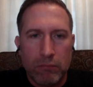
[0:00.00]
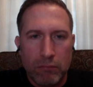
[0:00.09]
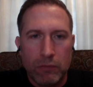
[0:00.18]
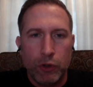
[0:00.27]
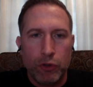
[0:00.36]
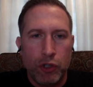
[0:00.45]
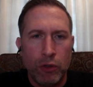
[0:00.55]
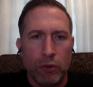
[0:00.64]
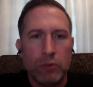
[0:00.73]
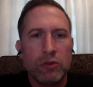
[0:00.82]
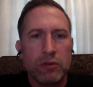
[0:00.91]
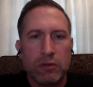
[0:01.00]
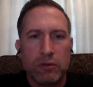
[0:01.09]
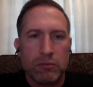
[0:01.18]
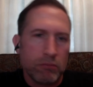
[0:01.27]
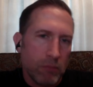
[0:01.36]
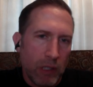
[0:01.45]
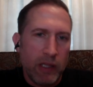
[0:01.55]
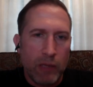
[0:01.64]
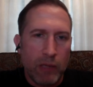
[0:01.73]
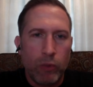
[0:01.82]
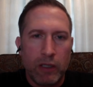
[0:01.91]
you choose, and
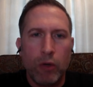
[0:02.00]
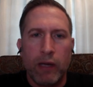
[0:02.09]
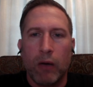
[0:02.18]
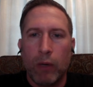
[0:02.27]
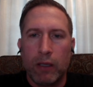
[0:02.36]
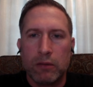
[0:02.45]
then we go that way.